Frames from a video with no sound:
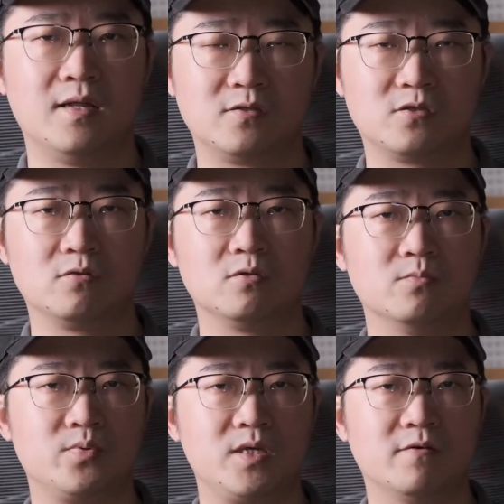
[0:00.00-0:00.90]
and
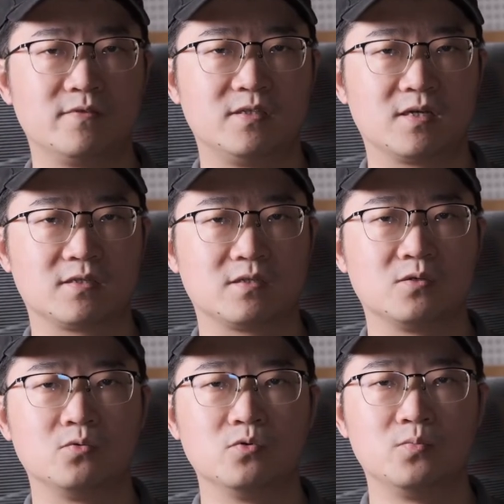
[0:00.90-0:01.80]
sodium
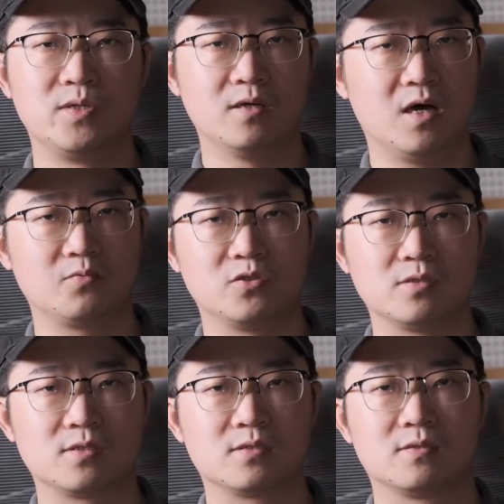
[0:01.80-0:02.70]
PF6 would be the
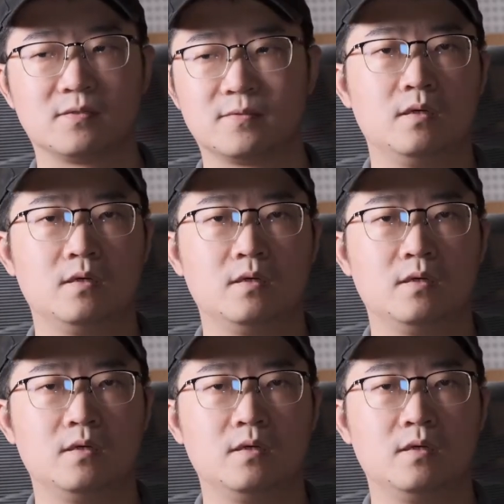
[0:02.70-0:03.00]
options.